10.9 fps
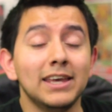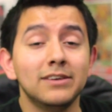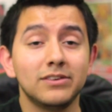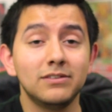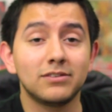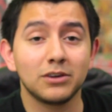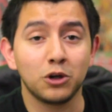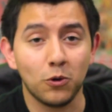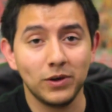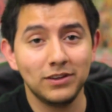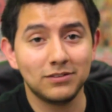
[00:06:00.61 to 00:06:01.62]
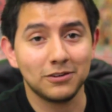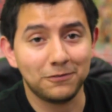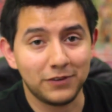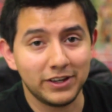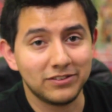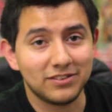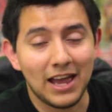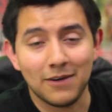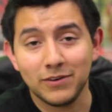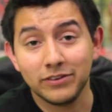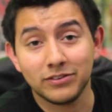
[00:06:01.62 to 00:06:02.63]
isn't going to fix
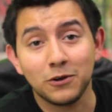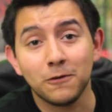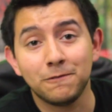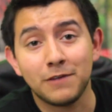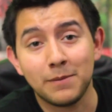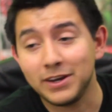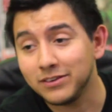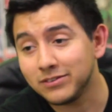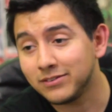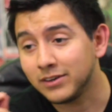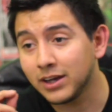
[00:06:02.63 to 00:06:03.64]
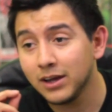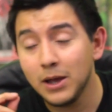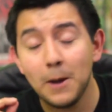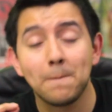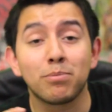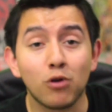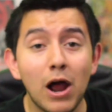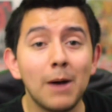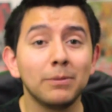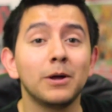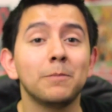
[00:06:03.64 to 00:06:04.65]
every single feministic
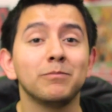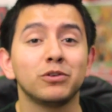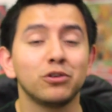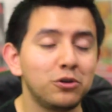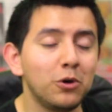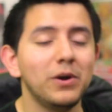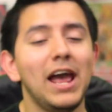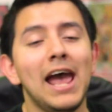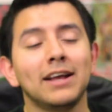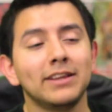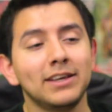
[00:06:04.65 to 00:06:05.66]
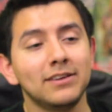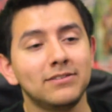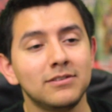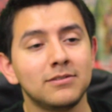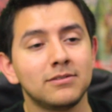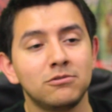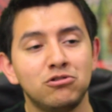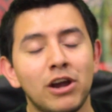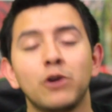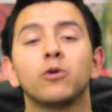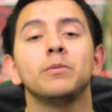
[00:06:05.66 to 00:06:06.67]
problem, so don't act like it's this
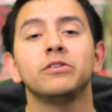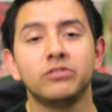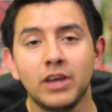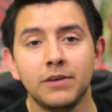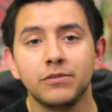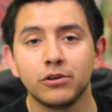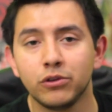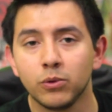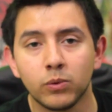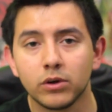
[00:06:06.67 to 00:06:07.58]
ginormous savior to the